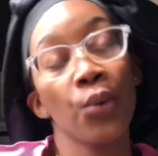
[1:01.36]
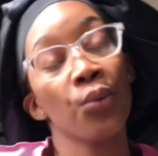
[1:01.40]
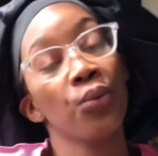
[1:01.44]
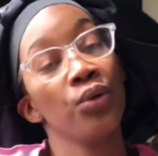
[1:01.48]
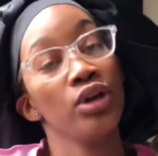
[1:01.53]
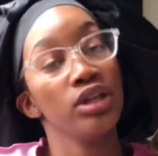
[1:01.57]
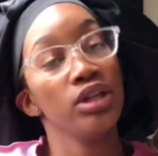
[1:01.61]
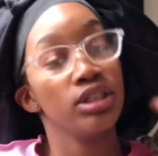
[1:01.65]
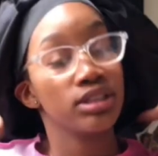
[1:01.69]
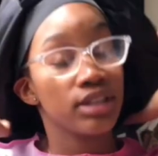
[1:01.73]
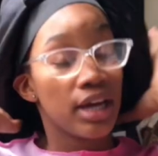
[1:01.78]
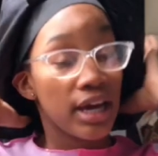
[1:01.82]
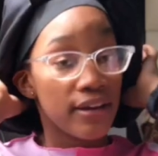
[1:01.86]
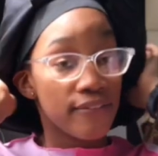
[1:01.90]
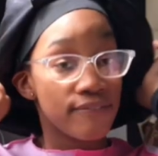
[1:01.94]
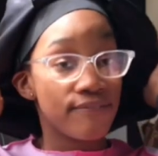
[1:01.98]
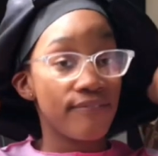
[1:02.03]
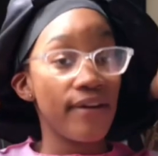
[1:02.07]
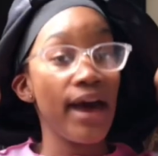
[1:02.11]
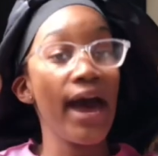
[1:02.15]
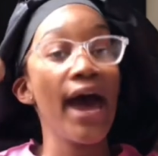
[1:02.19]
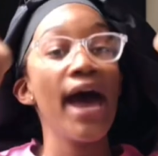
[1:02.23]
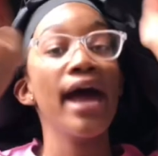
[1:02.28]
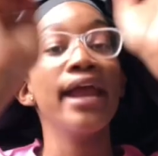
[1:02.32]
we just gotta
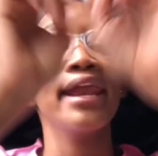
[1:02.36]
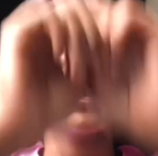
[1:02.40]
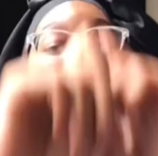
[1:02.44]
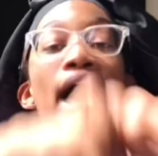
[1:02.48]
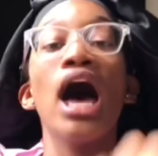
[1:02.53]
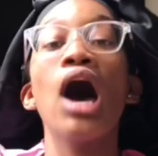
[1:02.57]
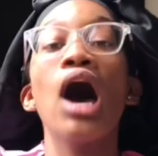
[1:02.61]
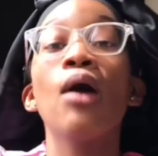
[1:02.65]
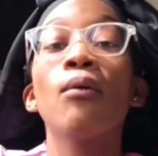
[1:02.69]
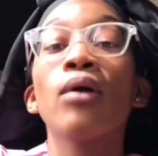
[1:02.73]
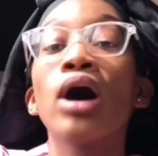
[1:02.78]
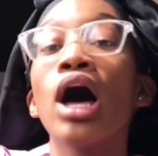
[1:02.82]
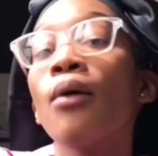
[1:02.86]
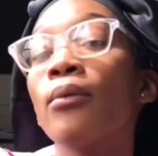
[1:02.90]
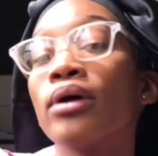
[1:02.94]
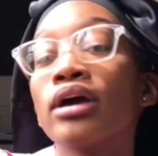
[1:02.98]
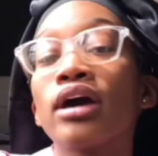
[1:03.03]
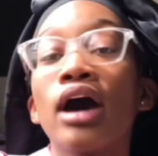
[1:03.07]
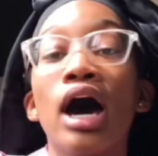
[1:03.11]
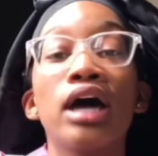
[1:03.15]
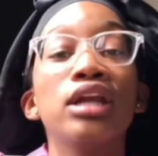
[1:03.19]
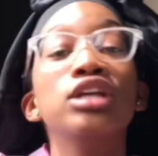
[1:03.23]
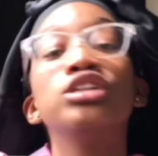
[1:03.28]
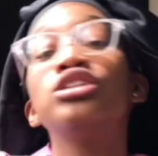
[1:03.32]
find out what we
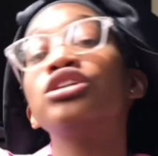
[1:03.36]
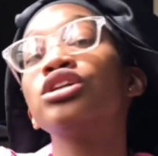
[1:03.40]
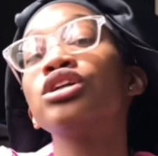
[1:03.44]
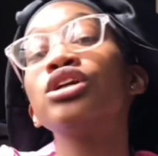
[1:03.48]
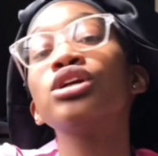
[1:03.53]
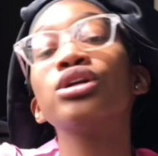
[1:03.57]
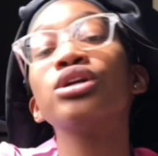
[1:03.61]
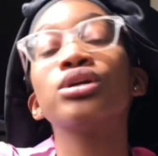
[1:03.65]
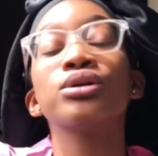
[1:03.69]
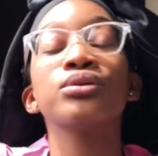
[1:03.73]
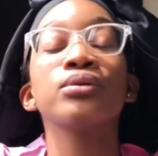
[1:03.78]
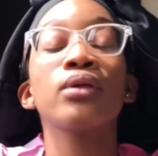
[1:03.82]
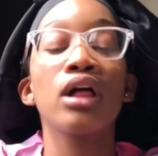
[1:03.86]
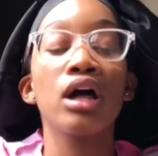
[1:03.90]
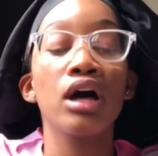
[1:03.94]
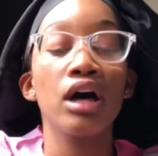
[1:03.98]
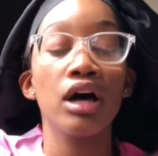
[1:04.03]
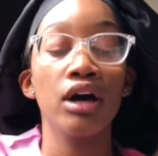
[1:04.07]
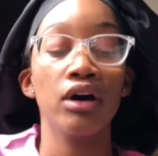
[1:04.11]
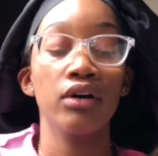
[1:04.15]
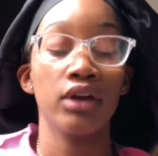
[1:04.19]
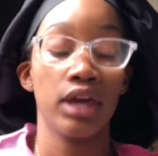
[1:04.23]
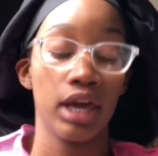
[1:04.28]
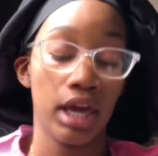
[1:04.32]
gotta do
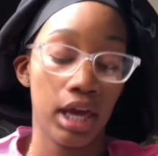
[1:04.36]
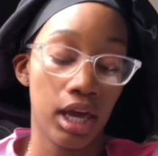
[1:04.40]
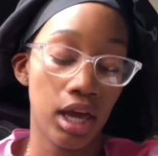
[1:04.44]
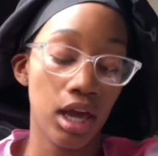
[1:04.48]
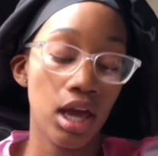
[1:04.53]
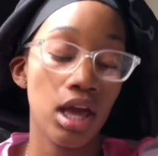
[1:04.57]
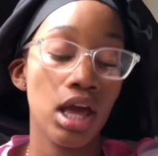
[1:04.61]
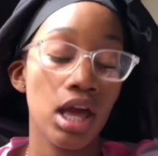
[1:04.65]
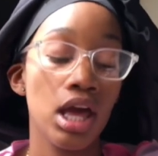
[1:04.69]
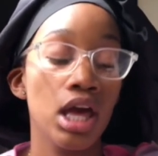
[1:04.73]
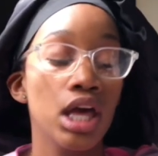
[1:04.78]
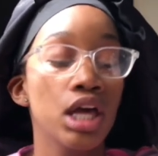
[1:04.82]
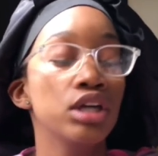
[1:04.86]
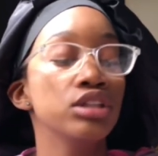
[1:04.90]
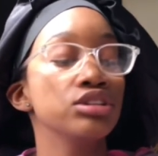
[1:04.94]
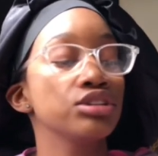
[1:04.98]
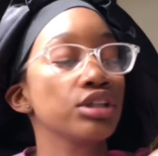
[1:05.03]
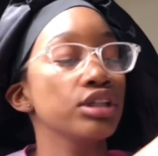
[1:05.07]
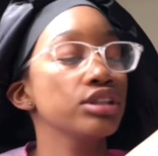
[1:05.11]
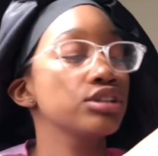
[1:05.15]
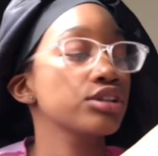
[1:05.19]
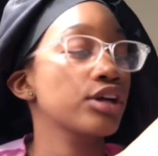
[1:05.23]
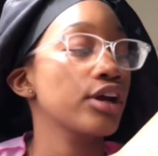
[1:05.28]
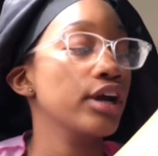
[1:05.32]
okay so
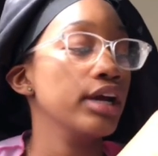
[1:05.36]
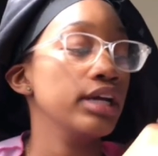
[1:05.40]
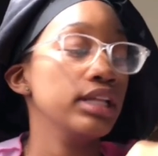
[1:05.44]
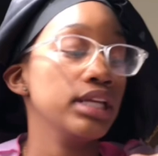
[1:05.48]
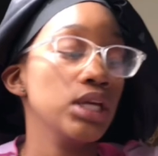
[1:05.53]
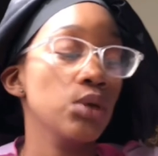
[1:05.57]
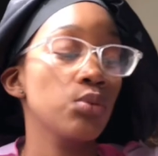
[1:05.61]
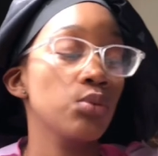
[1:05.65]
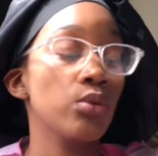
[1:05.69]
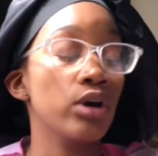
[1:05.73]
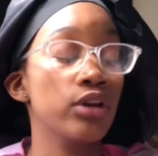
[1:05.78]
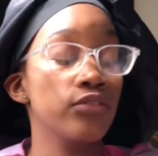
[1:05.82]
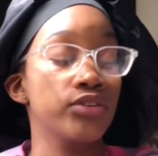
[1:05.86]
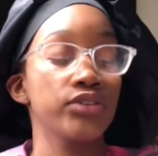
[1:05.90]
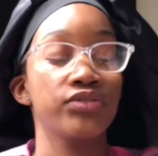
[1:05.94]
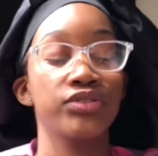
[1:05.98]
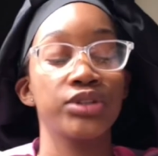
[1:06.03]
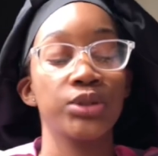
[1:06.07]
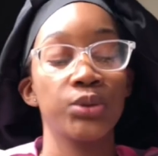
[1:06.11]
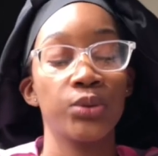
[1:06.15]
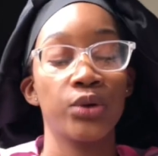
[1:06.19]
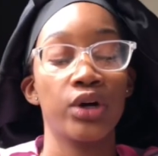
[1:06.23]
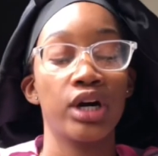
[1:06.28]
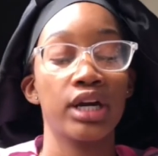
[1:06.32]
it's currently
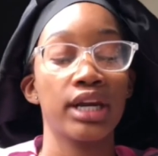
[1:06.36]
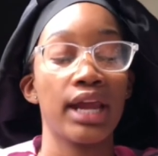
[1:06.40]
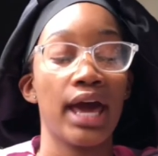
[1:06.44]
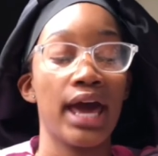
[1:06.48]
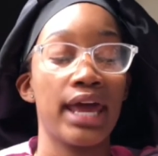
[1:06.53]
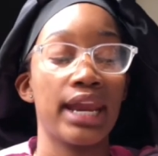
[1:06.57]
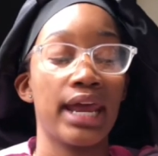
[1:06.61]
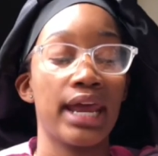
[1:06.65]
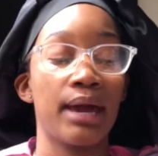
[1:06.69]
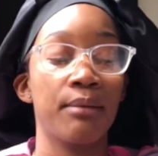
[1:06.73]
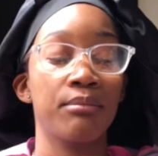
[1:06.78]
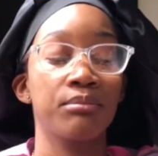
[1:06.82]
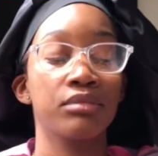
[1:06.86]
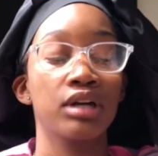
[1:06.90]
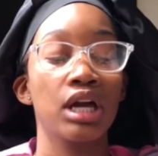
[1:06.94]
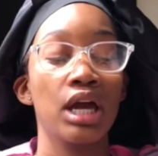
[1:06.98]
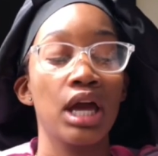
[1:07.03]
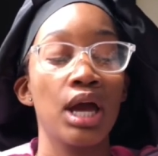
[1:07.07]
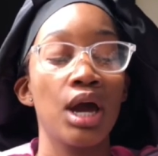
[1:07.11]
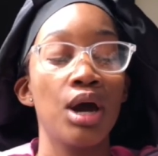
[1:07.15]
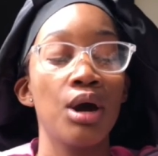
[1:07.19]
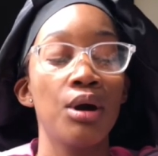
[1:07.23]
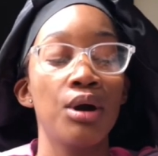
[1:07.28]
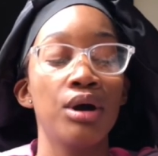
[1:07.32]
151 and i'm
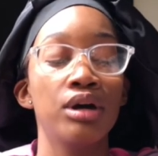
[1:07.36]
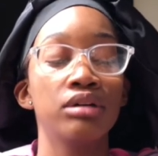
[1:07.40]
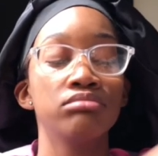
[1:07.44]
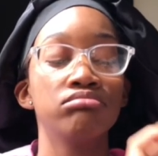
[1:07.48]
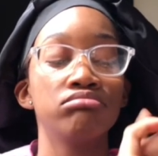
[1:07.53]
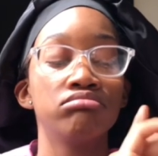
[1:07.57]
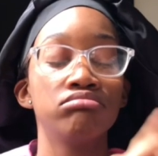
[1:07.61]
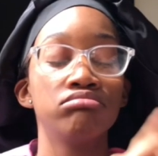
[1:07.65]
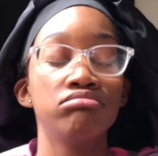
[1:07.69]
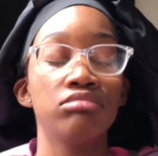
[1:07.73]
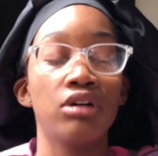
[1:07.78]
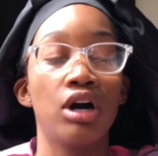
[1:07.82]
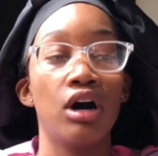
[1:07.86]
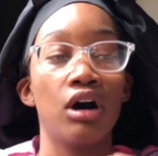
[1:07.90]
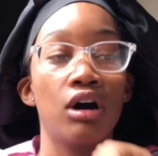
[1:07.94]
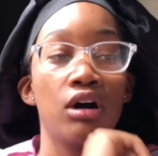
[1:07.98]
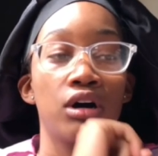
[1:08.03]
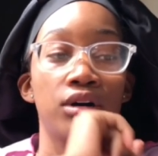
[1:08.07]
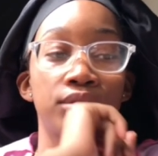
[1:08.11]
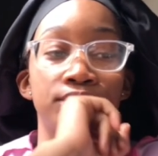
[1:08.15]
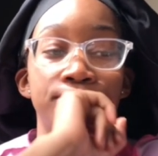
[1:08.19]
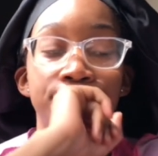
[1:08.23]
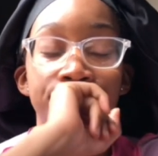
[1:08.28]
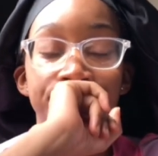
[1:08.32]

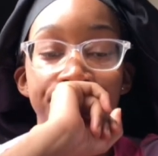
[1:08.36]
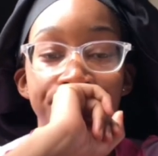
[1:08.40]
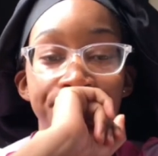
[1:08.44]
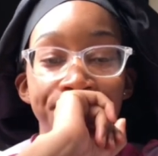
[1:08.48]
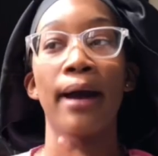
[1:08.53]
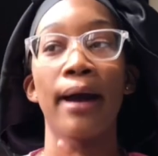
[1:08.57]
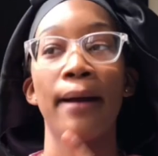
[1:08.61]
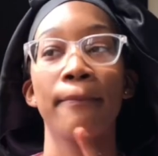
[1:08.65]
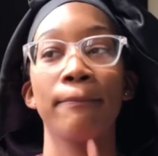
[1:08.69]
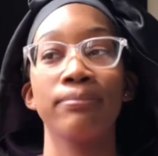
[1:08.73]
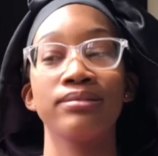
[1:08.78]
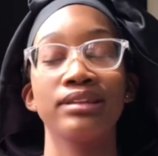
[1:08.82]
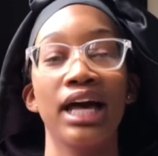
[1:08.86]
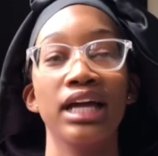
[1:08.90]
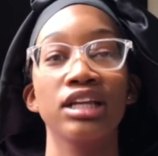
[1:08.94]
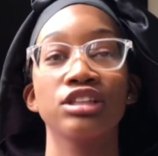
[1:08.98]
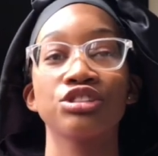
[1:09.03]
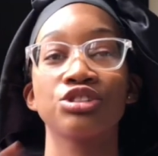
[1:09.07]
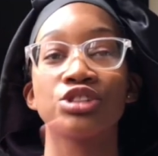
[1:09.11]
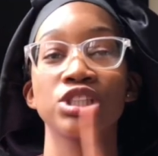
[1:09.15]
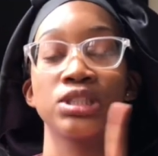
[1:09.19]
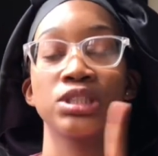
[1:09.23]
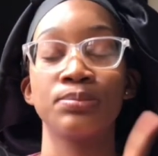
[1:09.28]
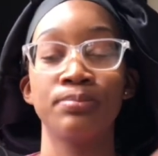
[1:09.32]
um my plan
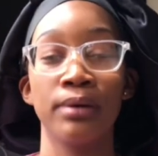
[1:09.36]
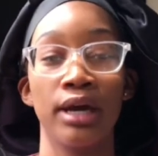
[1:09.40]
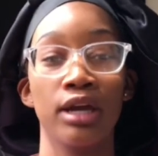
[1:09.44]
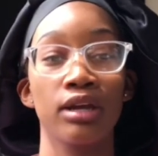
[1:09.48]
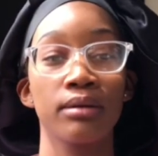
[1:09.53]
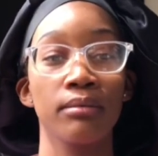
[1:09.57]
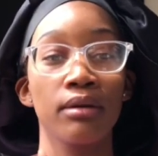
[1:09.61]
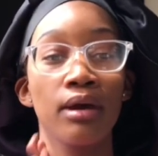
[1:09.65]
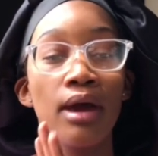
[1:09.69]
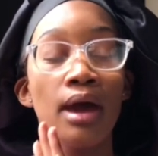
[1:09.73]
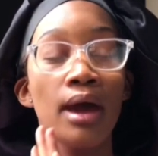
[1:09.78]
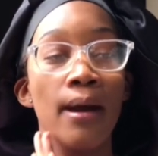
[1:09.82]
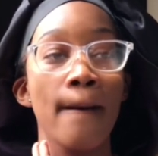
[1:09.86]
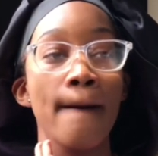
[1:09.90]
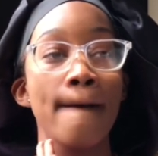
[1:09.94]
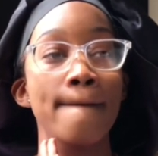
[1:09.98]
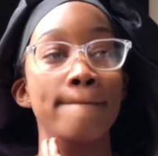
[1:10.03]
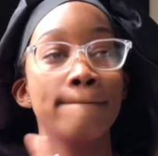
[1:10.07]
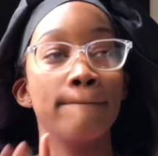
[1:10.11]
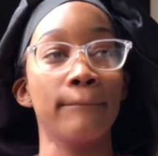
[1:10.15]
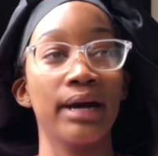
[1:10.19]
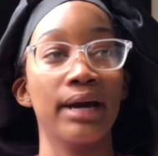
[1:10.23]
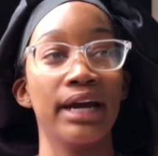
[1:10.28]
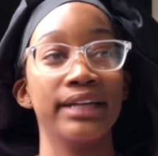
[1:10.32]
is to spend
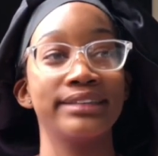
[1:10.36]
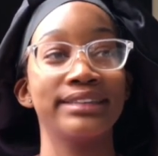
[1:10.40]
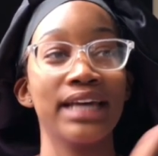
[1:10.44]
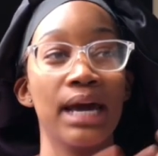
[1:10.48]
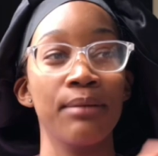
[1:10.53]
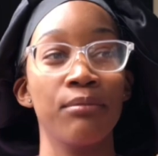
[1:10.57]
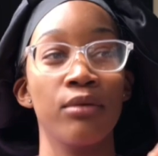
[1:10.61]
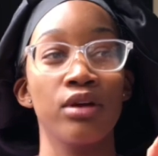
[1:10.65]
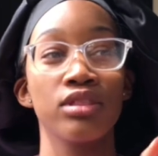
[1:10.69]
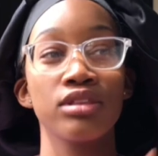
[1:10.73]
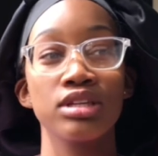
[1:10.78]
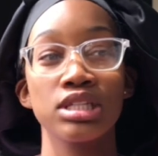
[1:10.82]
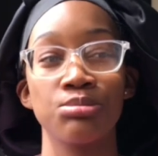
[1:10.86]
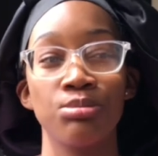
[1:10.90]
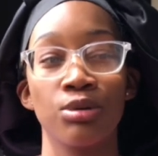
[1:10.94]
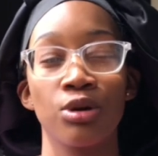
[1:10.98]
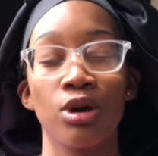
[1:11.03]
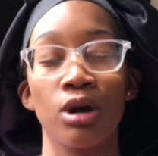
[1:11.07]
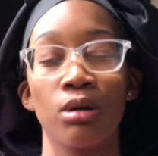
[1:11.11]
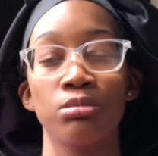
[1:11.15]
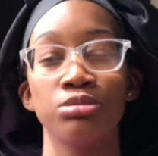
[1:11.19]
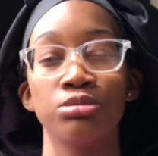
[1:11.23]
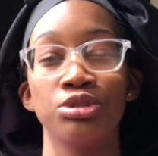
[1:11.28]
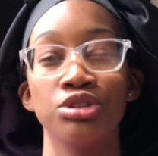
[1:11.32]
my time on this
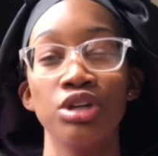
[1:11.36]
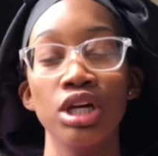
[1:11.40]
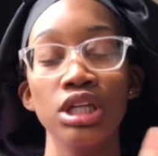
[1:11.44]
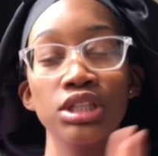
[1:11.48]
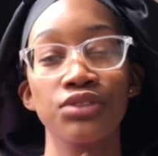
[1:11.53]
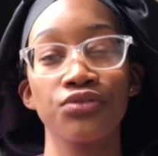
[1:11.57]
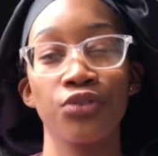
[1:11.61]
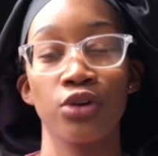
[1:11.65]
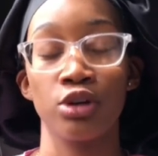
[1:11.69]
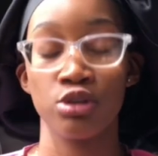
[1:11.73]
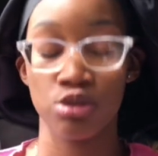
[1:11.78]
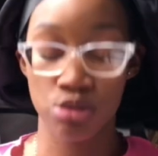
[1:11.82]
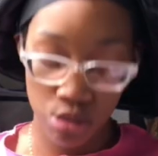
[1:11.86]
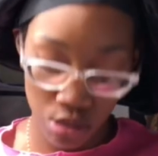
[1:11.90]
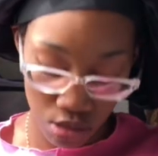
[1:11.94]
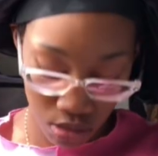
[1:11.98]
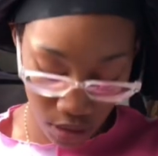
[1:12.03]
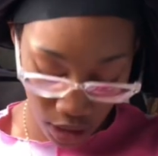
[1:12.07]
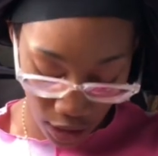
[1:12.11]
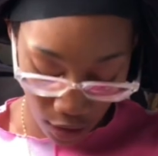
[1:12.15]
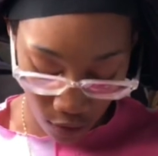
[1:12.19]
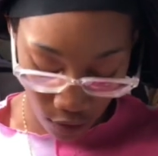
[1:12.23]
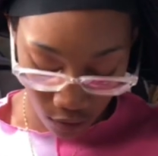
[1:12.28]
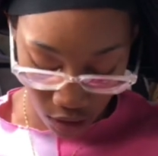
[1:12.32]
makeup just for two
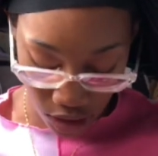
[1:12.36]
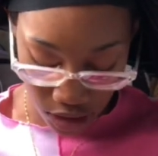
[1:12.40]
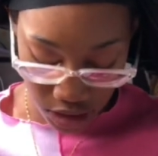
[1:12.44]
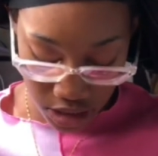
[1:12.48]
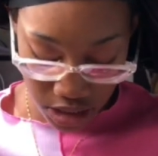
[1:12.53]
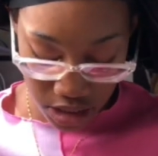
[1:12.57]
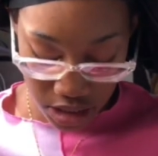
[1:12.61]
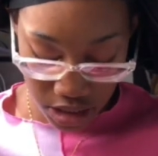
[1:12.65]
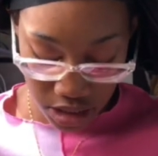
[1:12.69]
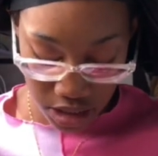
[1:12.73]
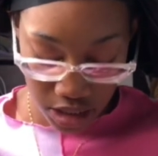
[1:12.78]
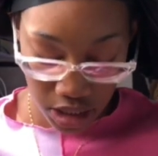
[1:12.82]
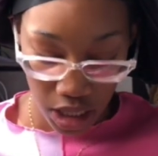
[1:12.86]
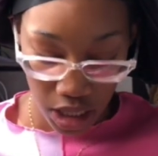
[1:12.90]
hours